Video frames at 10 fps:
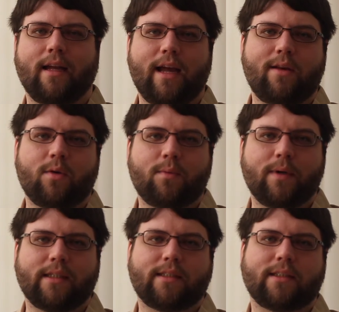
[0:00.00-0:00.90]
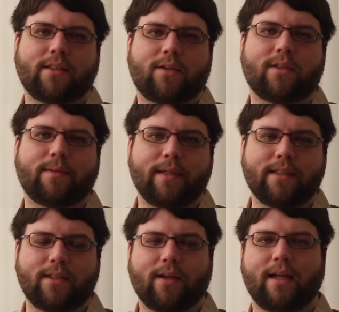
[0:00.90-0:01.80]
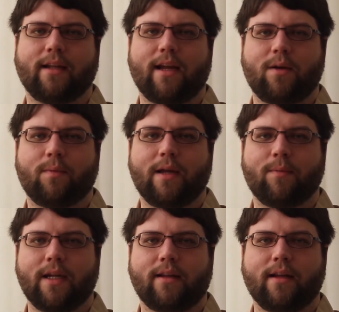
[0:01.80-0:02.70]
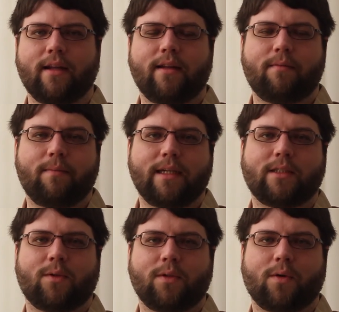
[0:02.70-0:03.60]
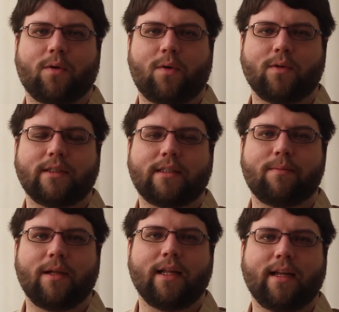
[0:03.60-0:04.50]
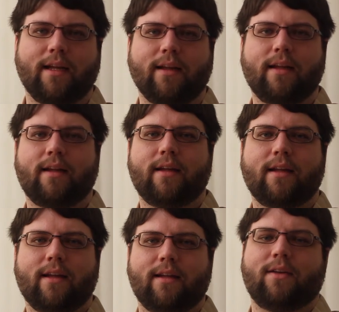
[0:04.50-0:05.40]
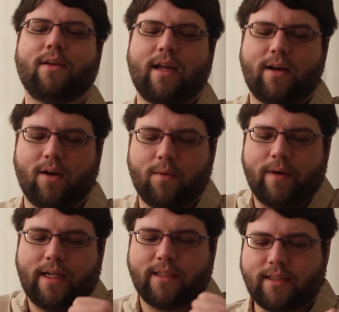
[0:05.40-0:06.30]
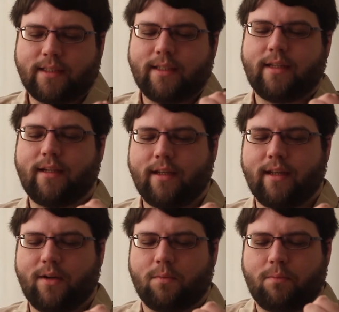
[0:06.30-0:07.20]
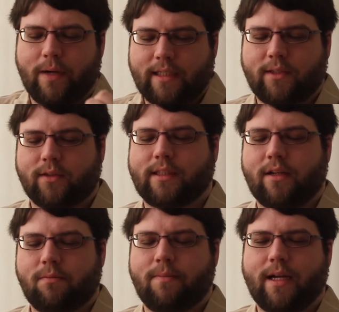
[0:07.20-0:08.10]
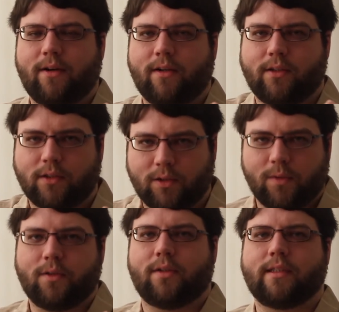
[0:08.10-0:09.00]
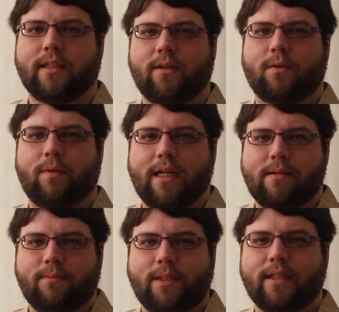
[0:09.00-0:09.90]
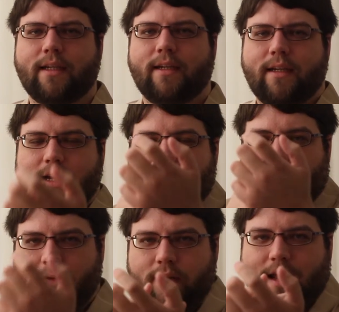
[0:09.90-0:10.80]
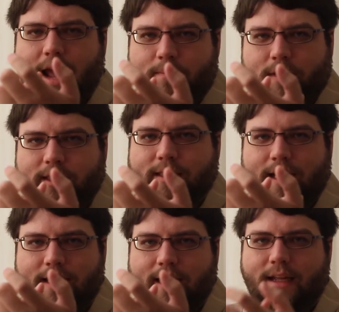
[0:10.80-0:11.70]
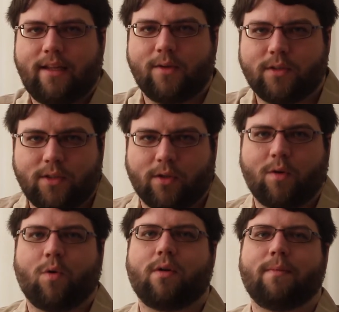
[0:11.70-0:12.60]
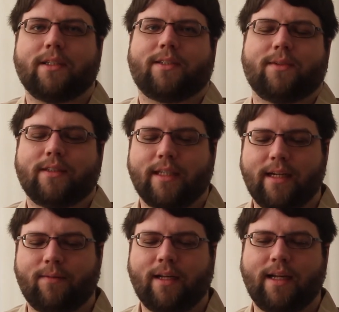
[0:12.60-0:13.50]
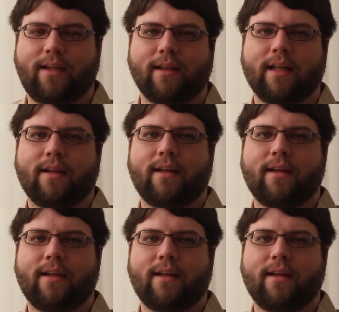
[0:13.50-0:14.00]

which shutter speeds you can get away with based on your own stability. You can always, brace yourself better, your shoulders and your ribs, and hold the camera steady, use your core muscles and everything,